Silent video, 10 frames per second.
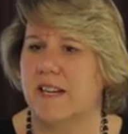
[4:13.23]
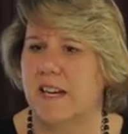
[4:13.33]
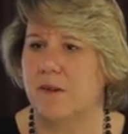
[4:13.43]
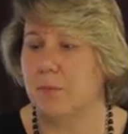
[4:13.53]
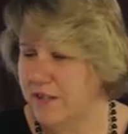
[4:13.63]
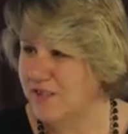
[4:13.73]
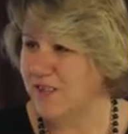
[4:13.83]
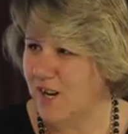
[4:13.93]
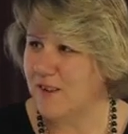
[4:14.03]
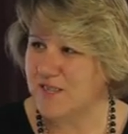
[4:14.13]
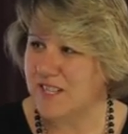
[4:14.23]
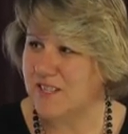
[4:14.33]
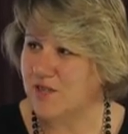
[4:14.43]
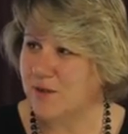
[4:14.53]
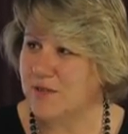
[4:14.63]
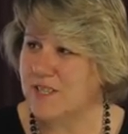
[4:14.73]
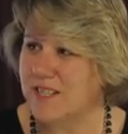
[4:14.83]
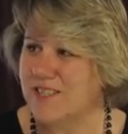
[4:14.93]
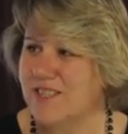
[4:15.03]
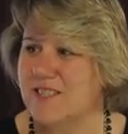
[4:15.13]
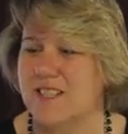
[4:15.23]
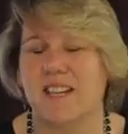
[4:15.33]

he went to the overseas jurisdictions.